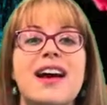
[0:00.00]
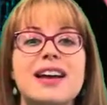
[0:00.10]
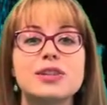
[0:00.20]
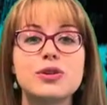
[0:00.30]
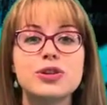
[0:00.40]

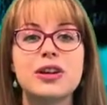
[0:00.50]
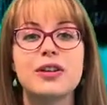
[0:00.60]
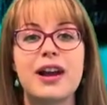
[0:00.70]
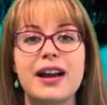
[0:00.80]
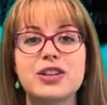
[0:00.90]
A social
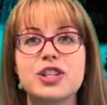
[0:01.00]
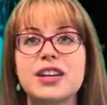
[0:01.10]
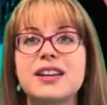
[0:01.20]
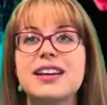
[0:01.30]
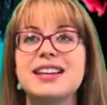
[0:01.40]

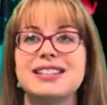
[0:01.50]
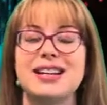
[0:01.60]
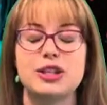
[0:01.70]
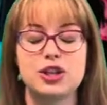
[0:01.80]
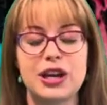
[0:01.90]
interaction is an
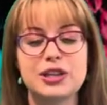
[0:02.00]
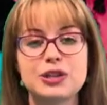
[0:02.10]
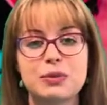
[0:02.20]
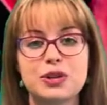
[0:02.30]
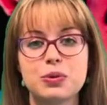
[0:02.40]

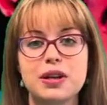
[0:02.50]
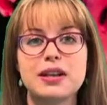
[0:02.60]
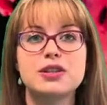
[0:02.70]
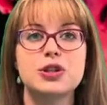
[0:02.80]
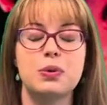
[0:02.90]
exchange
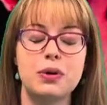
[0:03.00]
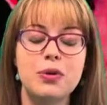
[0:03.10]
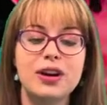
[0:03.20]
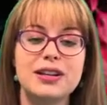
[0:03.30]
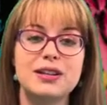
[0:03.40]
between two or
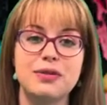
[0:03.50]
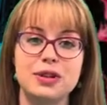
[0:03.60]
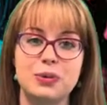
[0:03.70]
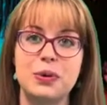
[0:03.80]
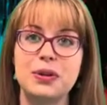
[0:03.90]
more
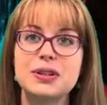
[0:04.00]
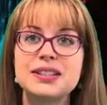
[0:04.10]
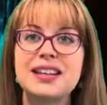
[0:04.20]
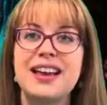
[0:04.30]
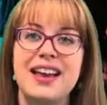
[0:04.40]

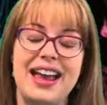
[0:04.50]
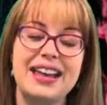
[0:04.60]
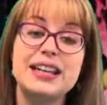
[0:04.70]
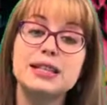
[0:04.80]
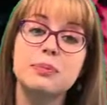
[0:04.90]
individuals
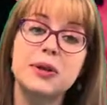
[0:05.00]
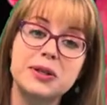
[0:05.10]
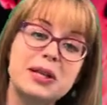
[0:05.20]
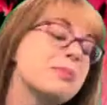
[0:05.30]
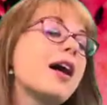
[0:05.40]
and is a
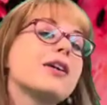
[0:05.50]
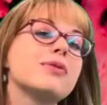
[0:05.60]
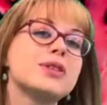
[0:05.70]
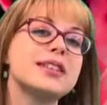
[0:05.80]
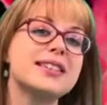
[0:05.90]
building block
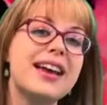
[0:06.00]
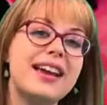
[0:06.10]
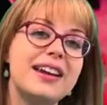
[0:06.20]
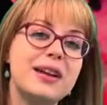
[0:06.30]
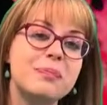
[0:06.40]
for
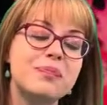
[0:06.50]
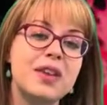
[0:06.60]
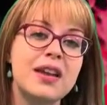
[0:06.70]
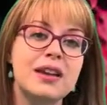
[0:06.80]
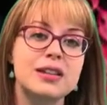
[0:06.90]
society.
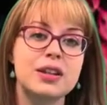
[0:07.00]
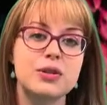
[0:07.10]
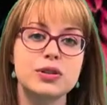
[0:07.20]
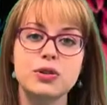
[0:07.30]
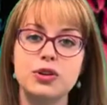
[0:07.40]

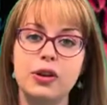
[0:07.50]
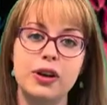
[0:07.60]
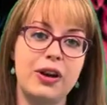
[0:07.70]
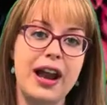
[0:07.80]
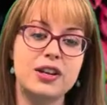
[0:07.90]
So social
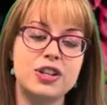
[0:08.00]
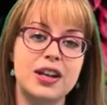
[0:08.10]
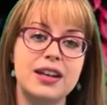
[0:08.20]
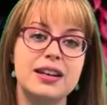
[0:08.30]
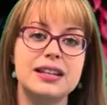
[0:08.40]

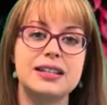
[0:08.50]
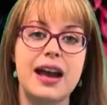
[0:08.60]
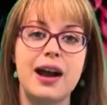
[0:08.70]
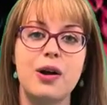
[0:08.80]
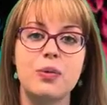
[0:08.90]
interaction is
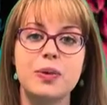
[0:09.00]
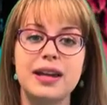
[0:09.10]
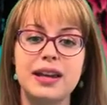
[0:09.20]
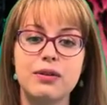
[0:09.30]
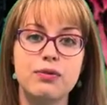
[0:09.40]
how
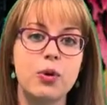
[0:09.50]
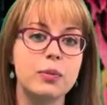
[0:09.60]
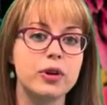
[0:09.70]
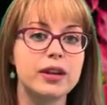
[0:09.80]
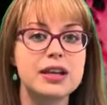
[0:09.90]
we
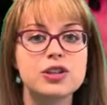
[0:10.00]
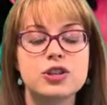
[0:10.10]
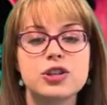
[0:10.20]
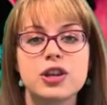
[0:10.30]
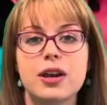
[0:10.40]
form
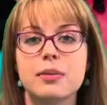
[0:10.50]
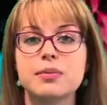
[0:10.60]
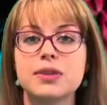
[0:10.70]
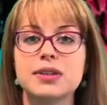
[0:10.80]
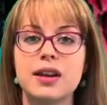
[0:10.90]

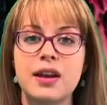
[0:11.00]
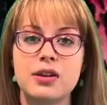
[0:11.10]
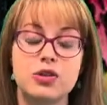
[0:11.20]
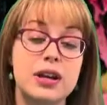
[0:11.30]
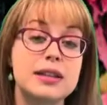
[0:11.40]
relationships,
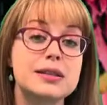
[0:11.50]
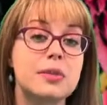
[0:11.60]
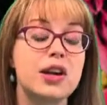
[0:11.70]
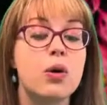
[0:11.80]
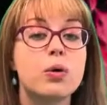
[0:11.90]

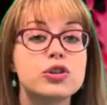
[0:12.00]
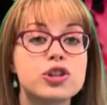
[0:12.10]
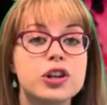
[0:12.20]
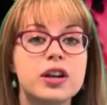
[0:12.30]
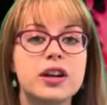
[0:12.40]
transmit
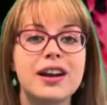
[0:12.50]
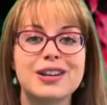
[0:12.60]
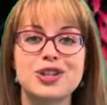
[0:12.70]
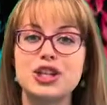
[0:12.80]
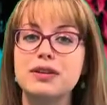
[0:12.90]
culture,
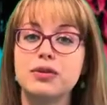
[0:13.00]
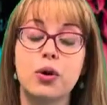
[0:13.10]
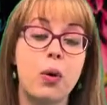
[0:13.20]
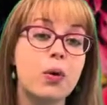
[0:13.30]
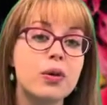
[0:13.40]
achieve
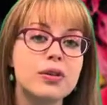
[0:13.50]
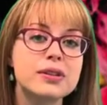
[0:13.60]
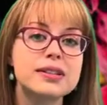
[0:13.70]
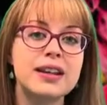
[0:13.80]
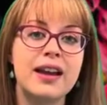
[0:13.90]

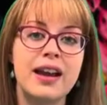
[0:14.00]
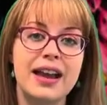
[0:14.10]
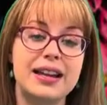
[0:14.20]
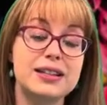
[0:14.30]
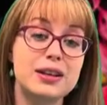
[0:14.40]
goals,
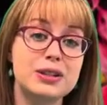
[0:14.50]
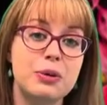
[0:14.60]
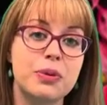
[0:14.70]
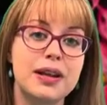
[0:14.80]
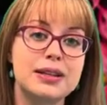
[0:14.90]
and it's
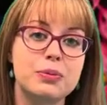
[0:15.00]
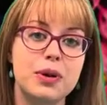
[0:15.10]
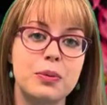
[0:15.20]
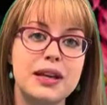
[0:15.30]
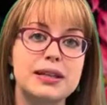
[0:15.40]
also a place
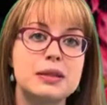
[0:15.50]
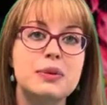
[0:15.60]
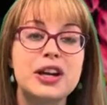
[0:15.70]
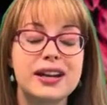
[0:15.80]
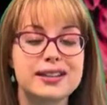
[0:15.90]
where we
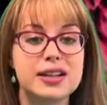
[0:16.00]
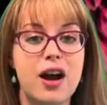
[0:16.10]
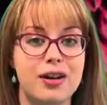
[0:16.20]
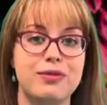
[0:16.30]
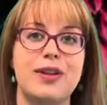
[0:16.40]
experience
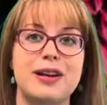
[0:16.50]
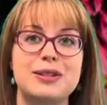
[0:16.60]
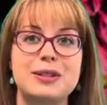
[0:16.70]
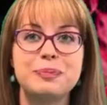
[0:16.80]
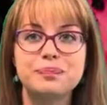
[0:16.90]

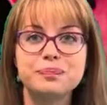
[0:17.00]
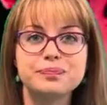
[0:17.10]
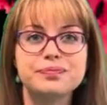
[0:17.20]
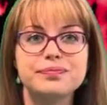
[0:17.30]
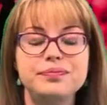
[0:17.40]
conflict.
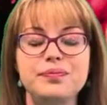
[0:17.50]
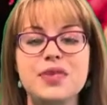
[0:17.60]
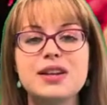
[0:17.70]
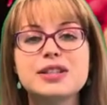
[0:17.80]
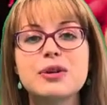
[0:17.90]

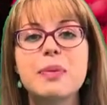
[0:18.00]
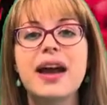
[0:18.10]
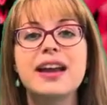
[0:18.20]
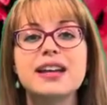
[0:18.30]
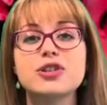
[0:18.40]
So
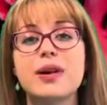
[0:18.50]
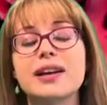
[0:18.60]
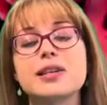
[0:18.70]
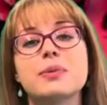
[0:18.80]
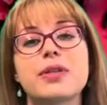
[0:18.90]
by
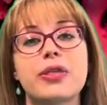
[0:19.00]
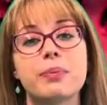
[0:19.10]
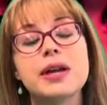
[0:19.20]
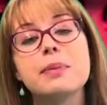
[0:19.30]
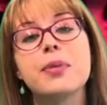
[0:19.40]
interacting with
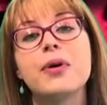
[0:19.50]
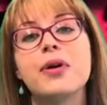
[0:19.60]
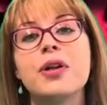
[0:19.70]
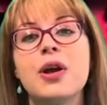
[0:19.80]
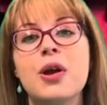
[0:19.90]
other
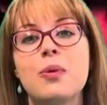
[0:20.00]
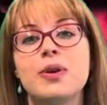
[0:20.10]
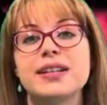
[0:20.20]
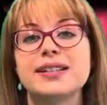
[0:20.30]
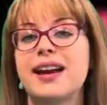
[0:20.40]
people,
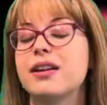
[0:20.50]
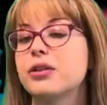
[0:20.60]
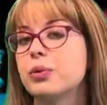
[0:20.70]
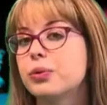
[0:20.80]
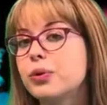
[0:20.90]
we decide
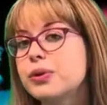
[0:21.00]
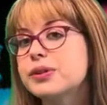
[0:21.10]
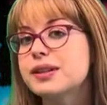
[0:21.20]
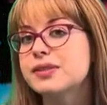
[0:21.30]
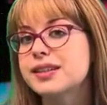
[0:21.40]
on the
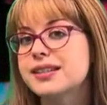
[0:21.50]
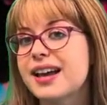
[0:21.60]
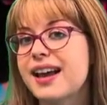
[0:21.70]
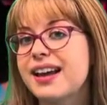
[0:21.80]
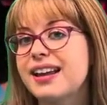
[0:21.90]
rules of
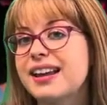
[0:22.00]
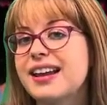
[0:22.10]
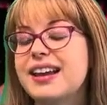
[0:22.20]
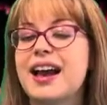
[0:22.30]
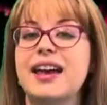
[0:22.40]

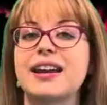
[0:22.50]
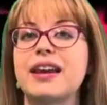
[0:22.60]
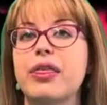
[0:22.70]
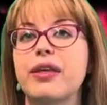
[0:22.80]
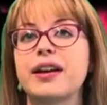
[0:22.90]
society, how to
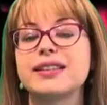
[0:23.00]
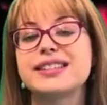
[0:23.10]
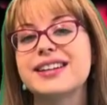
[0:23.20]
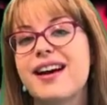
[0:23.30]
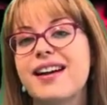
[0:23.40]
get
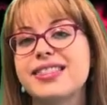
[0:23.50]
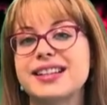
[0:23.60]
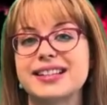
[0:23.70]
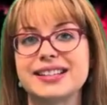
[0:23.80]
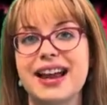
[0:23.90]
things done,
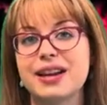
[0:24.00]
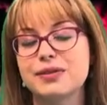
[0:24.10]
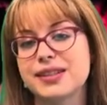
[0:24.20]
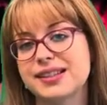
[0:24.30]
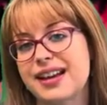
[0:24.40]
the design
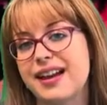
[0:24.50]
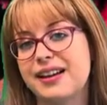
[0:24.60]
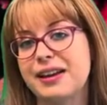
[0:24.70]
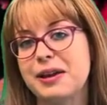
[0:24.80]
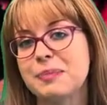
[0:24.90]
of
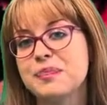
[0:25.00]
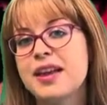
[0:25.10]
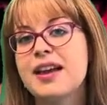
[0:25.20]
society.